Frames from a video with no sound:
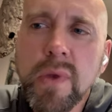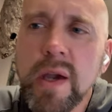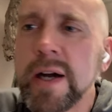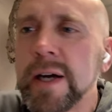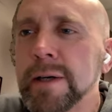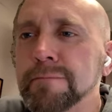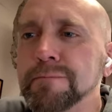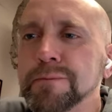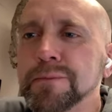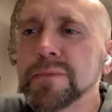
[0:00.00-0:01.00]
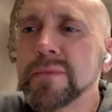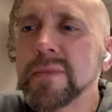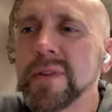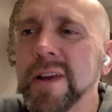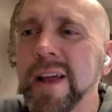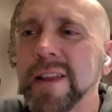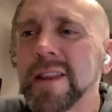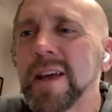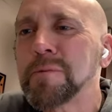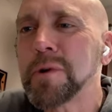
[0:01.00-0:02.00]
And I think
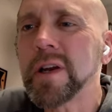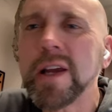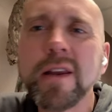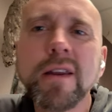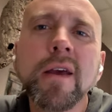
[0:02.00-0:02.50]
that's pretty neat.